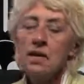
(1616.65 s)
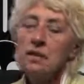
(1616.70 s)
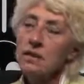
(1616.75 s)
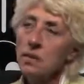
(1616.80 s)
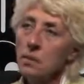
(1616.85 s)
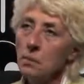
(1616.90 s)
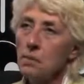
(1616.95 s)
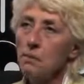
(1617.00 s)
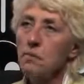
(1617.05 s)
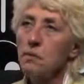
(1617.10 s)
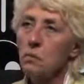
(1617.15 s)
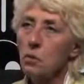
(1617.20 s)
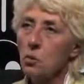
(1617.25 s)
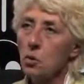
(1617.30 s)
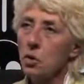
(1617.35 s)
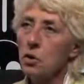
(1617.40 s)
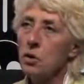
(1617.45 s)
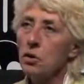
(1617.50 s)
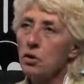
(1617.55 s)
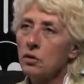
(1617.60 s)
Some of them
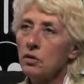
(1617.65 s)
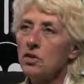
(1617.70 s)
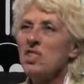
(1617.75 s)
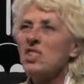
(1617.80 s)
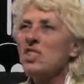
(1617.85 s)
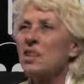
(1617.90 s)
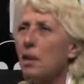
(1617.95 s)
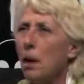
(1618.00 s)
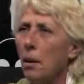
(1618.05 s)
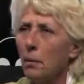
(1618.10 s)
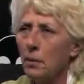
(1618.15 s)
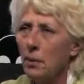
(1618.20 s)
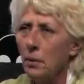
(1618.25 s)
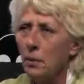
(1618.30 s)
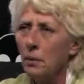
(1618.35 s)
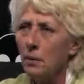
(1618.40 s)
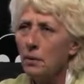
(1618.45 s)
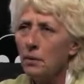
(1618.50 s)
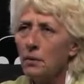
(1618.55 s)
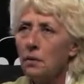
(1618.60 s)
were, just a
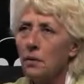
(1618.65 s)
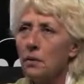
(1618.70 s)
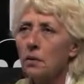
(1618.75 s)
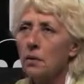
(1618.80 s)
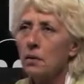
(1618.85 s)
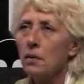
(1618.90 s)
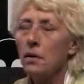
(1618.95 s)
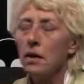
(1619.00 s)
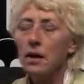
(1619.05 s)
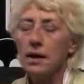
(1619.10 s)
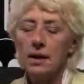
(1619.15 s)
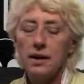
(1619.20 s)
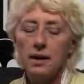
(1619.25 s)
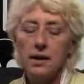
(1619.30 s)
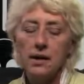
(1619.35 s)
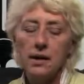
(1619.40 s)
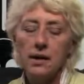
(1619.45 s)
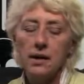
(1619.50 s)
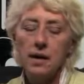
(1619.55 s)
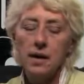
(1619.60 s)
couple.
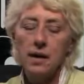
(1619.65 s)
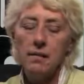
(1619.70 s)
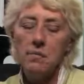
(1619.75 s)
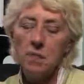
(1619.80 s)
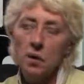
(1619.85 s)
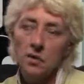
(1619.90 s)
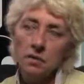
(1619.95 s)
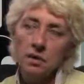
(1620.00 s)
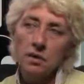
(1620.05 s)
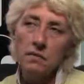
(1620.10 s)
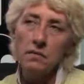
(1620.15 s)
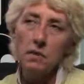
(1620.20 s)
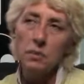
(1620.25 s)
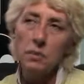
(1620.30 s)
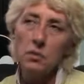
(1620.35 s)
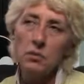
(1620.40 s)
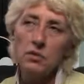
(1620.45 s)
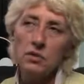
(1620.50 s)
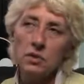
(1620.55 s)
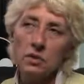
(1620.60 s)
And most of
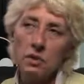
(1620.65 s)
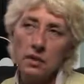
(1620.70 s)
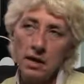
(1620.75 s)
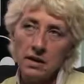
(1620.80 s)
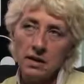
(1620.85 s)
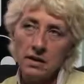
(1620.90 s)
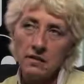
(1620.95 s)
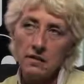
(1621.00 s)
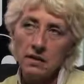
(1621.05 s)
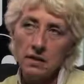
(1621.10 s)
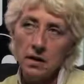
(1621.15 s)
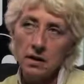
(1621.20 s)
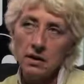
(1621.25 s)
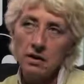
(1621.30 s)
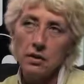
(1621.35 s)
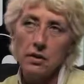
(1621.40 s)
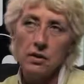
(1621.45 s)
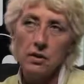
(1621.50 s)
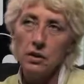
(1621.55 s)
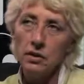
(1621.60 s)
them were still
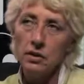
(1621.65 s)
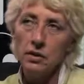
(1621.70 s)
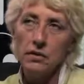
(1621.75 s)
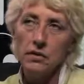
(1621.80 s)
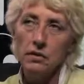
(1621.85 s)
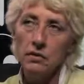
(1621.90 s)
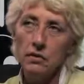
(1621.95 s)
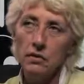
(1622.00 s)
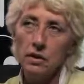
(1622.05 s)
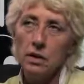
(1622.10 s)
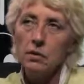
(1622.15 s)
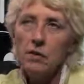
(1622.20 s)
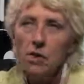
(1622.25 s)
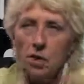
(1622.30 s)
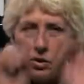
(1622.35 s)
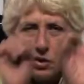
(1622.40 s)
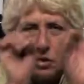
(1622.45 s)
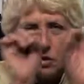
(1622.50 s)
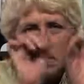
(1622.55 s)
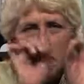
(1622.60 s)
classified. You could
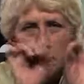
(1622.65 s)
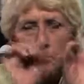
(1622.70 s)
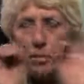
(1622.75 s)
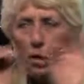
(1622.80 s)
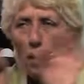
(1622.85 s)
see